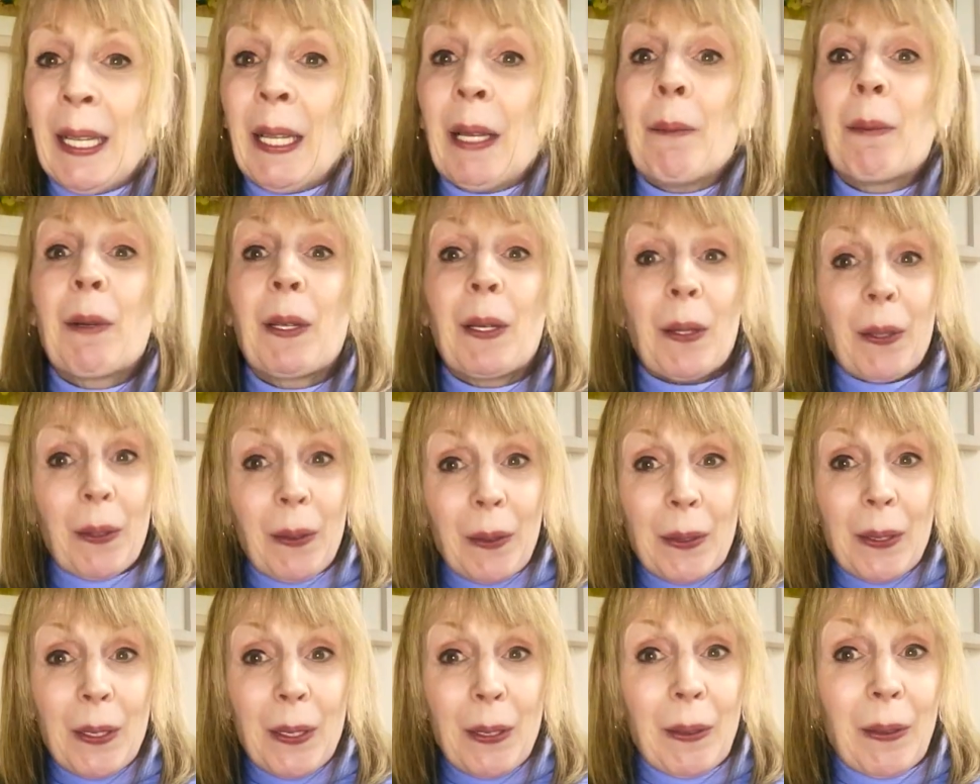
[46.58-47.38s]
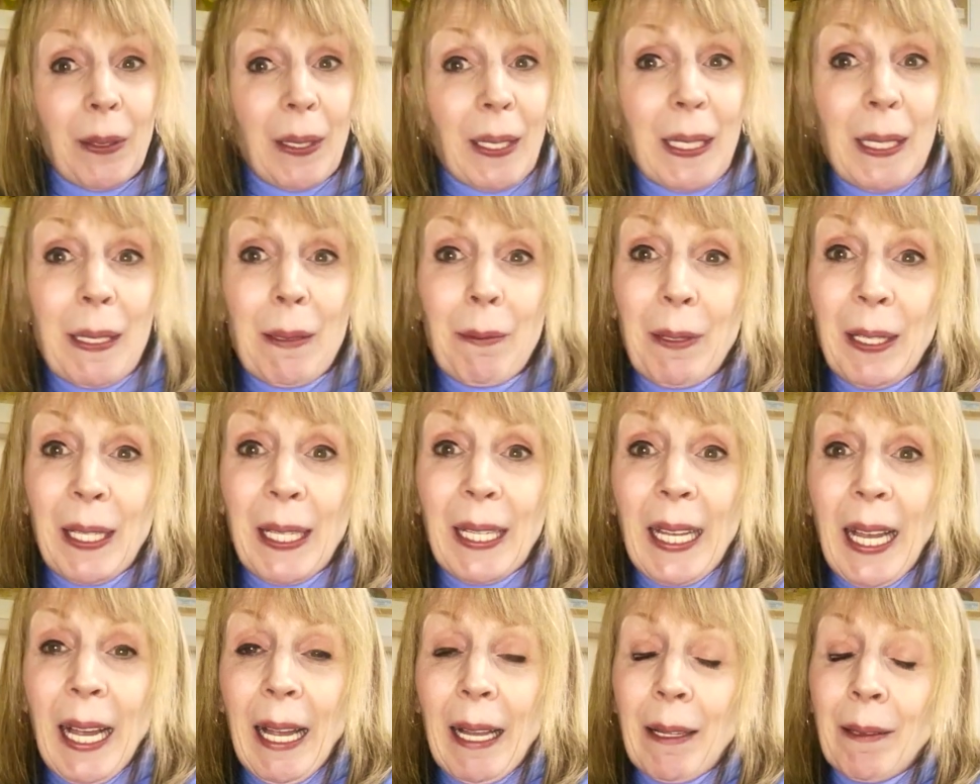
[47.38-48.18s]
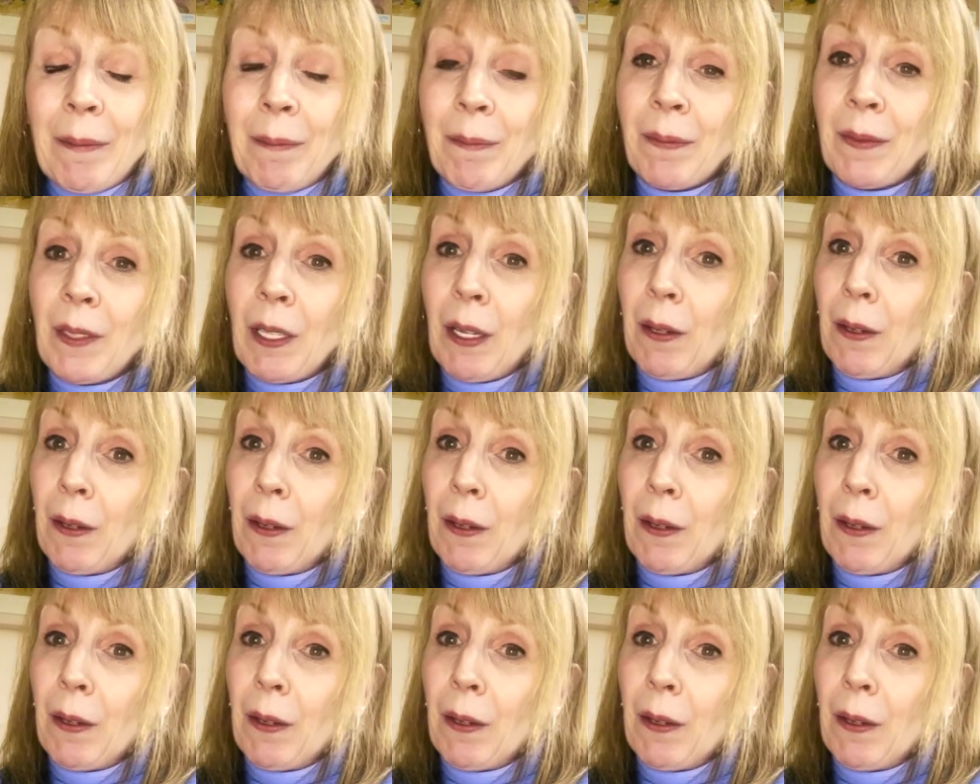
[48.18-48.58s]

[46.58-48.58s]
But also this week, um,